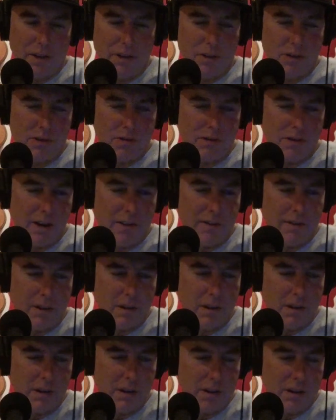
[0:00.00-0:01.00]

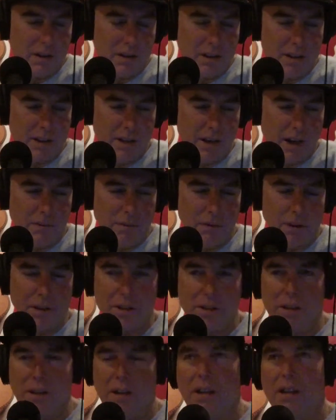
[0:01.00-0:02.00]
Trevor, not really
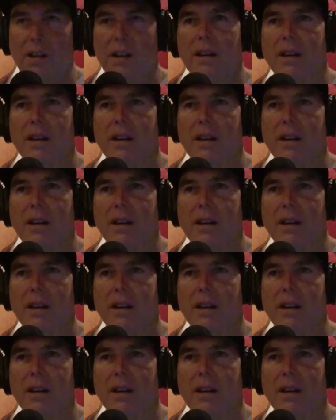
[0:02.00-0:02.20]
sure.